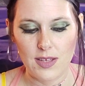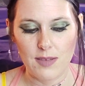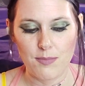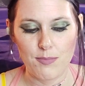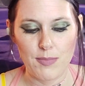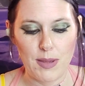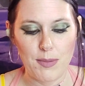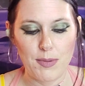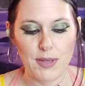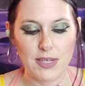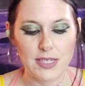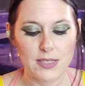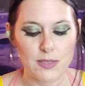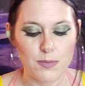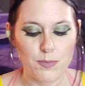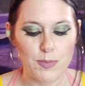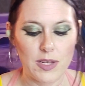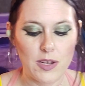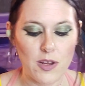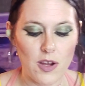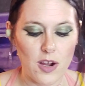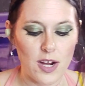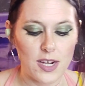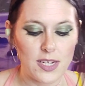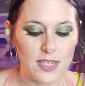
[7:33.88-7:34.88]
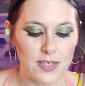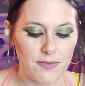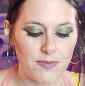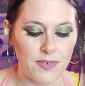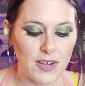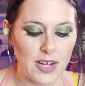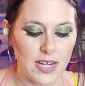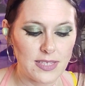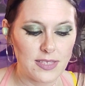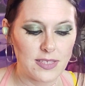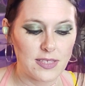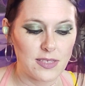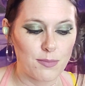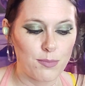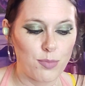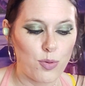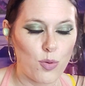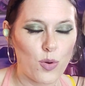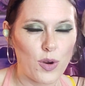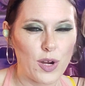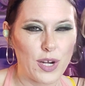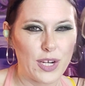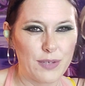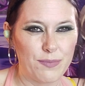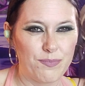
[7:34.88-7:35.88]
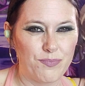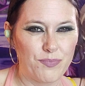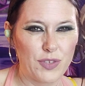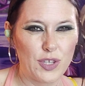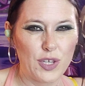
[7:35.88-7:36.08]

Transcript: Maybe it's been hard to find support,